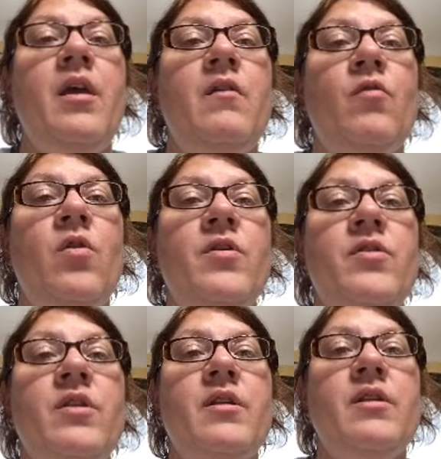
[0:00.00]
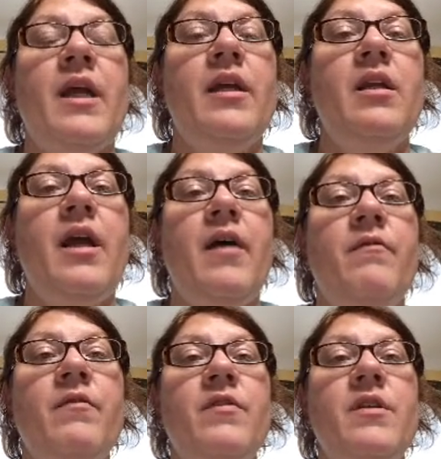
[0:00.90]
And of course, the second
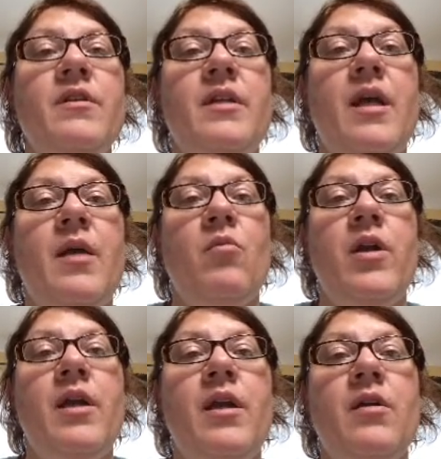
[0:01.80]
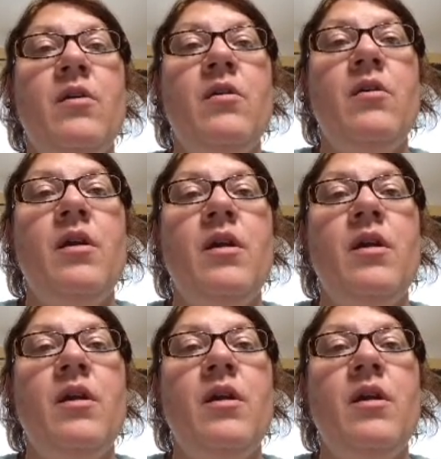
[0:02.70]
half of the stem right here